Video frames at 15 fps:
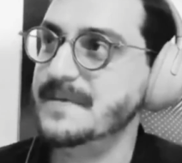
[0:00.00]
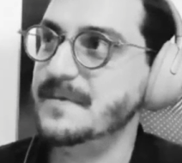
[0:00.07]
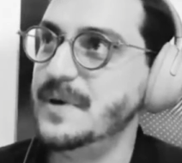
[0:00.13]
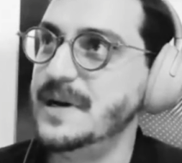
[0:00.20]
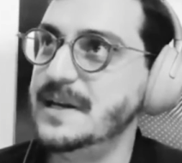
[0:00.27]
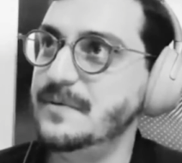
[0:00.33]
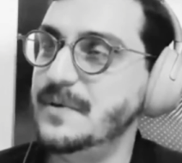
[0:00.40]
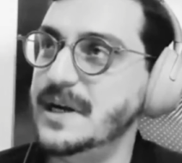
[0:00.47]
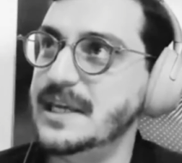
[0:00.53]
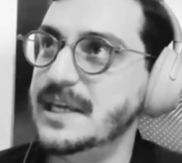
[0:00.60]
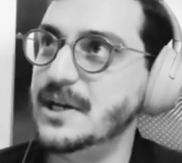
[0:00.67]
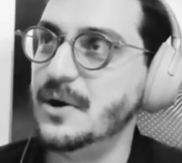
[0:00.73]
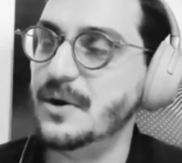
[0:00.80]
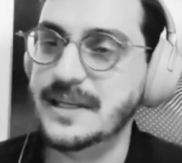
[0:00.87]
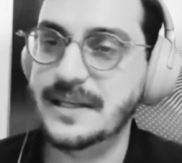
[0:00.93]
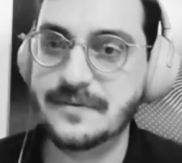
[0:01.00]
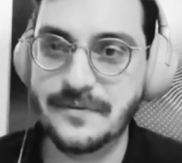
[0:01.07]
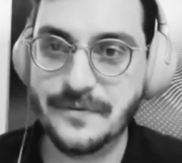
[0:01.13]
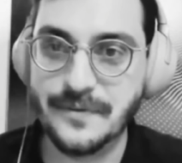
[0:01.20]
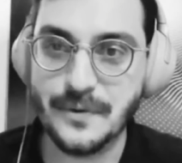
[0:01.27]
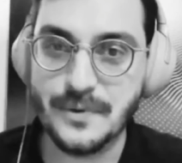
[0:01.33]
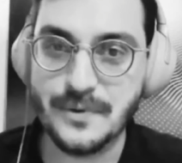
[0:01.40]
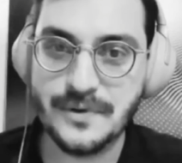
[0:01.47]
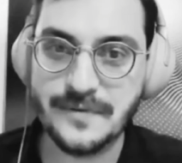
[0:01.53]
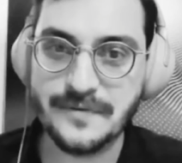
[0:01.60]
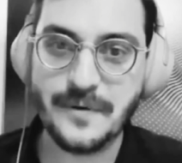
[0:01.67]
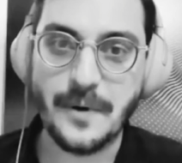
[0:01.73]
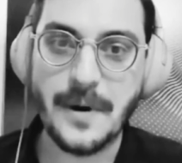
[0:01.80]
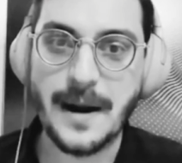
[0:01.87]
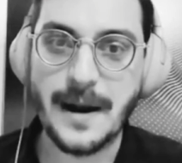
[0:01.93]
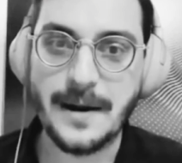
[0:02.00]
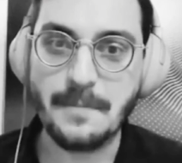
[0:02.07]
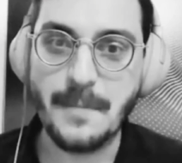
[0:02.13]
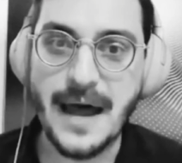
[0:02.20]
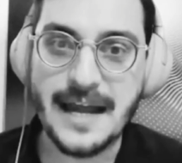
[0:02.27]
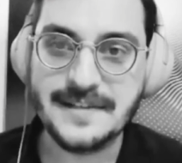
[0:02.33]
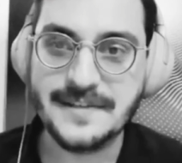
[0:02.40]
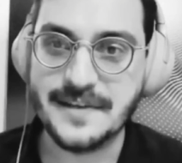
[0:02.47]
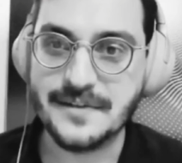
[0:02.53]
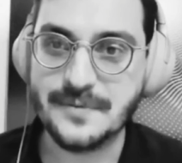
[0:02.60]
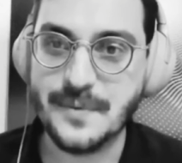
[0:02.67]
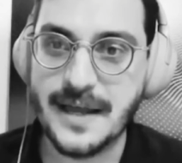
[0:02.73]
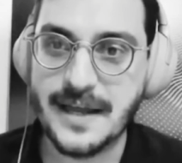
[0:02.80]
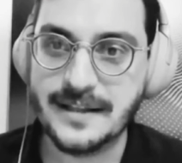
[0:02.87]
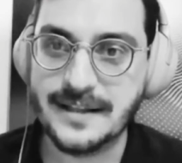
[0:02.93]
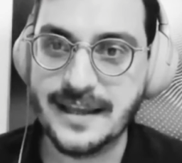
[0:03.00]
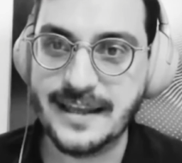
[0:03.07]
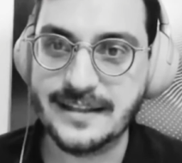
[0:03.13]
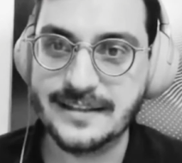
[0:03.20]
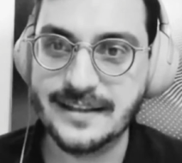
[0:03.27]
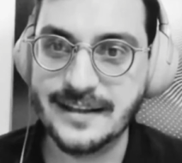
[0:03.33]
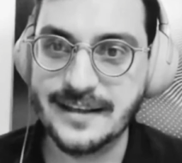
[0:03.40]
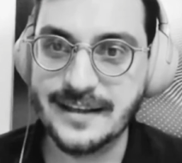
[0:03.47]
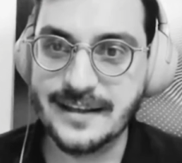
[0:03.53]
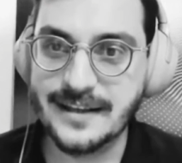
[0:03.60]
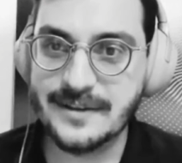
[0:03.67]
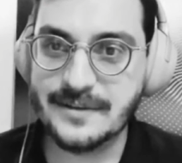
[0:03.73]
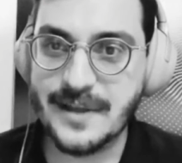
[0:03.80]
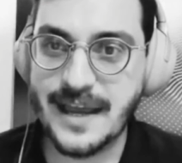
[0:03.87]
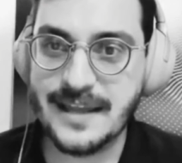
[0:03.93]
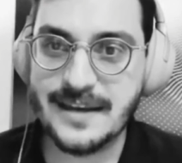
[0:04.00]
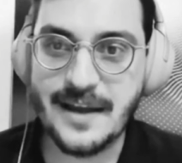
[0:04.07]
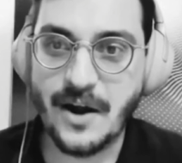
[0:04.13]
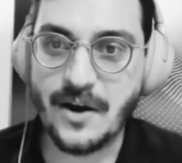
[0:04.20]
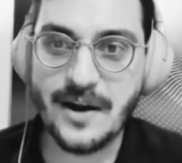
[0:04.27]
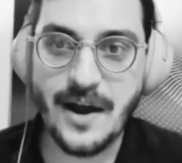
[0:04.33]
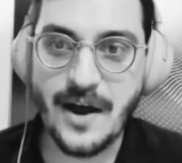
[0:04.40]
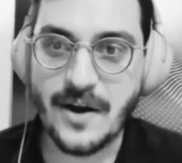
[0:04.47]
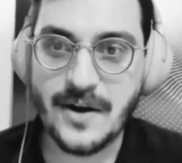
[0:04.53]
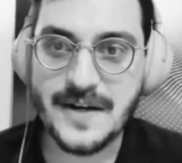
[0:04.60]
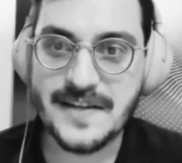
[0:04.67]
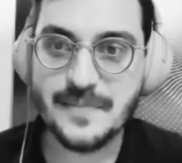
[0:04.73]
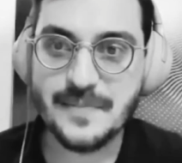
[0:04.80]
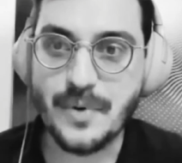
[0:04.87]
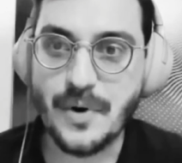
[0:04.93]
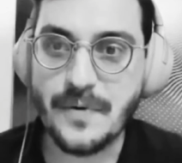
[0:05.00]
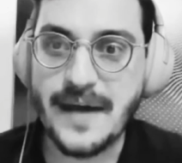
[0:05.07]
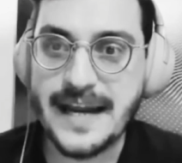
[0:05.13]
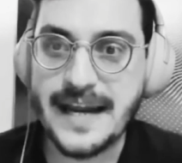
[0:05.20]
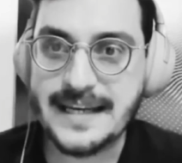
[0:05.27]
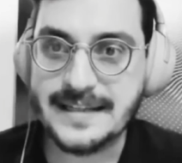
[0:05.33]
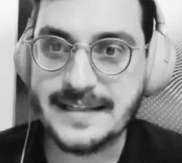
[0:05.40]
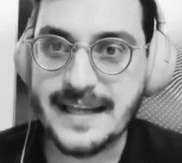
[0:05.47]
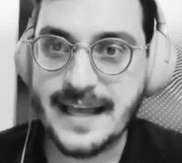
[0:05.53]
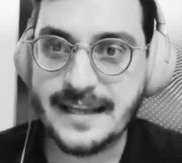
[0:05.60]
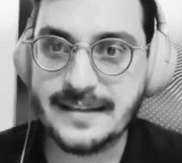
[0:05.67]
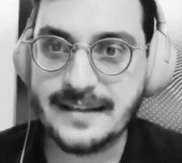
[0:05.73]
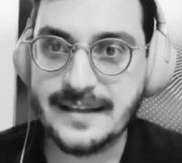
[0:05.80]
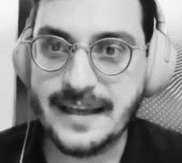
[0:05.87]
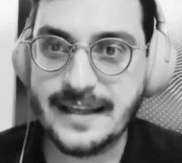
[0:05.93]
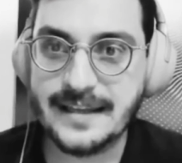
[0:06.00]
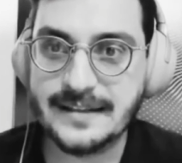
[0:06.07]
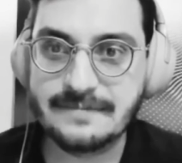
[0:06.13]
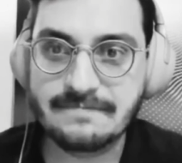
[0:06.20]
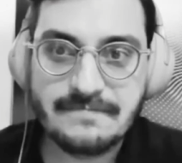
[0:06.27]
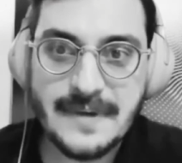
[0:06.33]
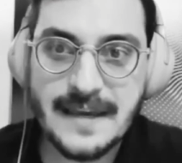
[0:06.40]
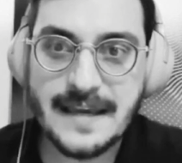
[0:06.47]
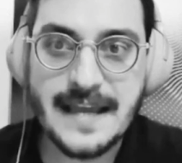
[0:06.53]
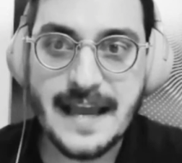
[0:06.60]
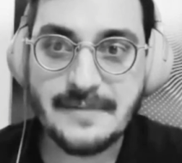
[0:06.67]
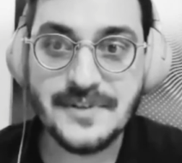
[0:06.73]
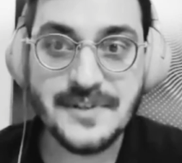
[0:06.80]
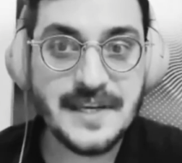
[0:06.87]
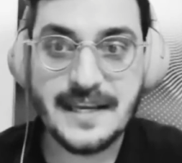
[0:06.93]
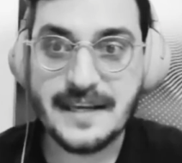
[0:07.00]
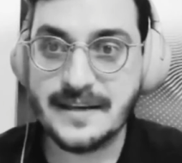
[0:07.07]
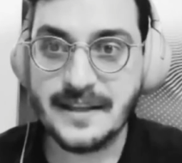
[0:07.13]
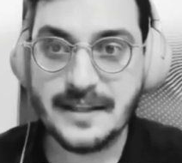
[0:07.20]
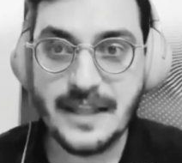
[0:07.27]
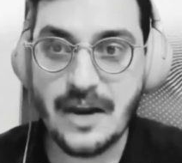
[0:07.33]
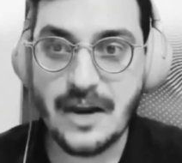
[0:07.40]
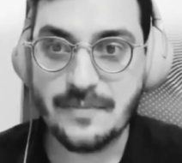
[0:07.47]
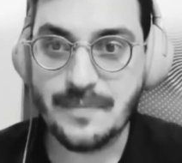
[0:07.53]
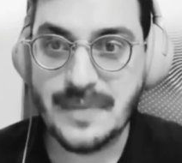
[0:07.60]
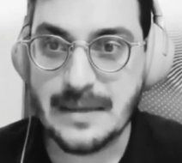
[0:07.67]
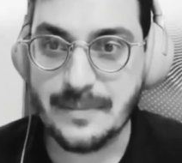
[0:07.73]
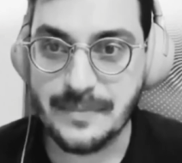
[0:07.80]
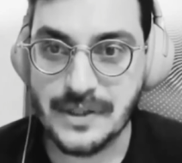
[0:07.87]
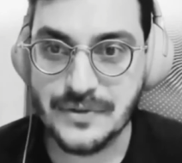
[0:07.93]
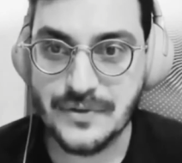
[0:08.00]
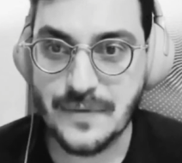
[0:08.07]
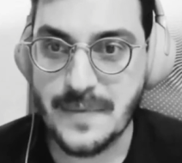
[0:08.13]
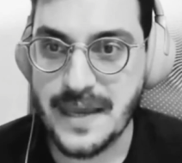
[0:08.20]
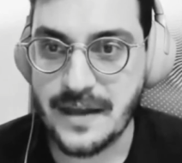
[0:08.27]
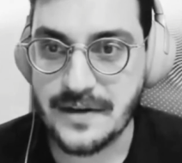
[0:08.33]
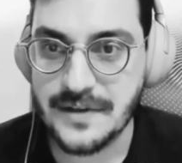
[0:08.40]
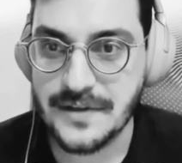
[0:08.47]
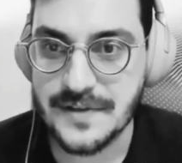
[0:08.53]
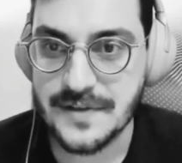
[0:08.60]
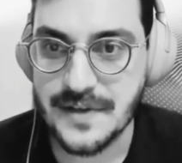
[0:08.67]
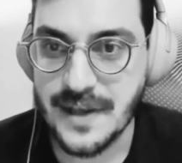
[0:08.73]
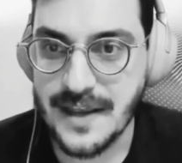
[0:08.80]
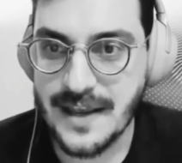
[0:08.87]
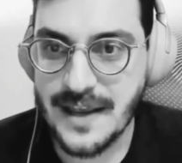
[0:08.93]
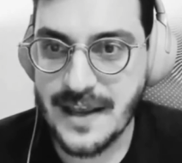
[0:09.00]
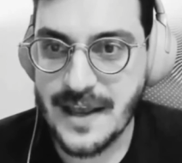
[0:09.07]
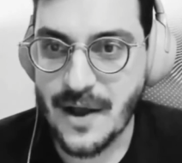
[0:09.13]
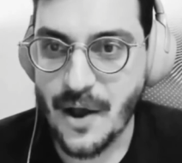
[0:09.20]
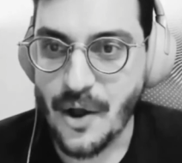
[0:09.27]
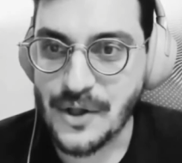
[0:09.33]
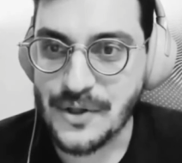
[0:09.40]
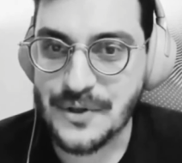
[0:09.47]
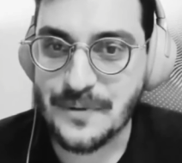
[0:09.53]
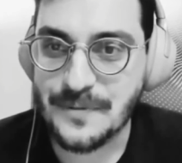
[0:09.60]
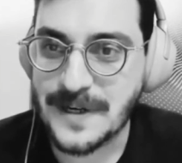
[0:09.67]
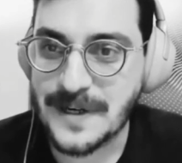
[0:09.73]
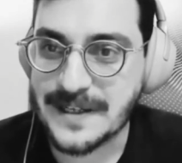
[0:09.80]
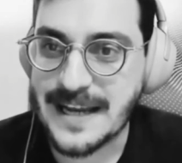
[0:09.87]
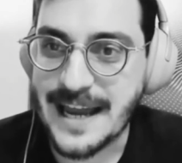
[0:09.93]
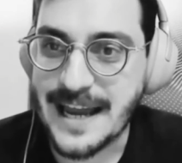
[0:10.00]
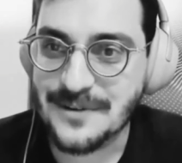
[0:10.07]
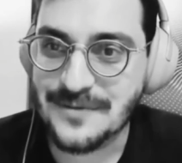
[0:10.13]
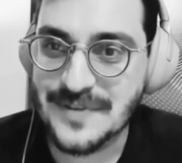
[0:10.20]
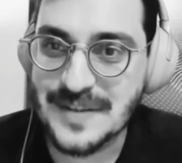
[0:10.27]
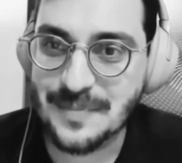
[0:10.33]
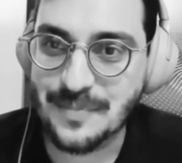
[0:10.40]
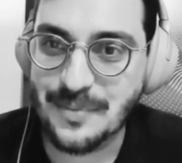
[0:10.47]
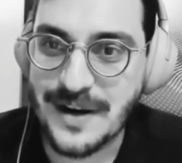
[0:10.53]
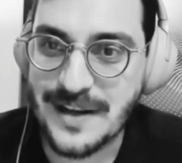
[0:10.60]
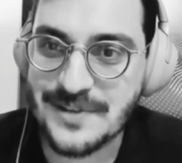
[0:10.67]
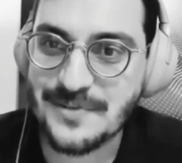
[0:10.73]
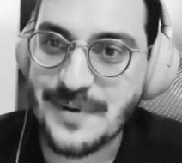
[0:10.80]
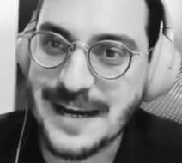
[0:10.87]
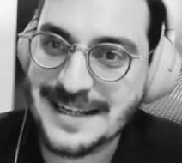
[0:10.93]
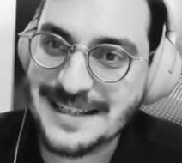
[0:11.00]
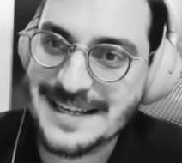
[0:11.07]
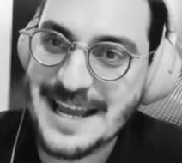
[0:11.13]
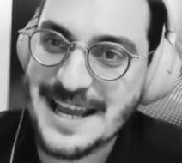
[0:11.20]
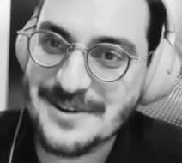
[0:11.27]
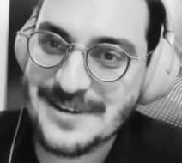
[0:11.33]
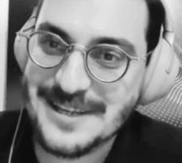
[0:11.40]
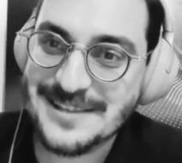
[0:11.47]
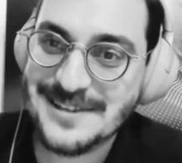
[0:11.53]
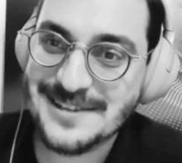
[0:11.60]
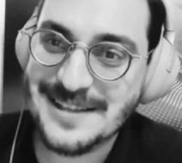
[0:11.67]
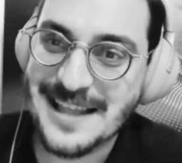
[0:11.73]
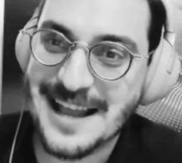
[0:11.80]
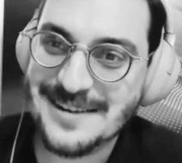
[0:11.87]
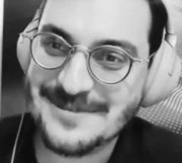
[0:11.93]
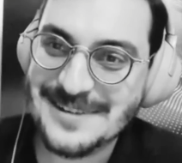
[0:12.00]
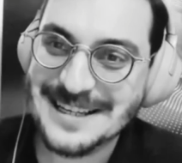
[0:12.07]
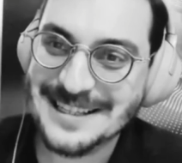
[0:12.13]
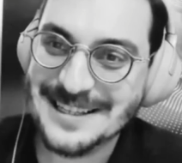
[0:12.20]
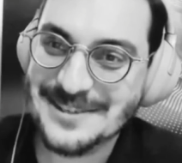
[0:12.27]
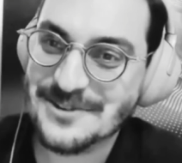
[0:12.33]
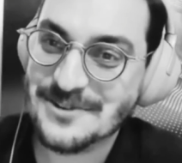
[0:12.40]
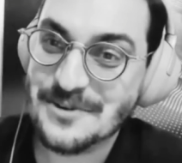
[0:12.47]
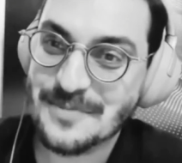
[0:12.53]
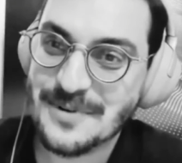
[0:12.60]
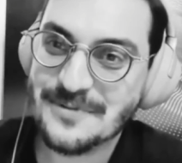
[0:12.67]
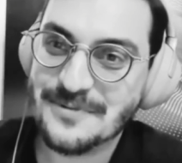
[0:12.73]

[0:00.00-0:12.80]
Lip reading: what do you call it, food for our minds as well, and our art is providing that. And I'm seeing a lot of people, to be honest, although we're kind of depressed right now and it's not really super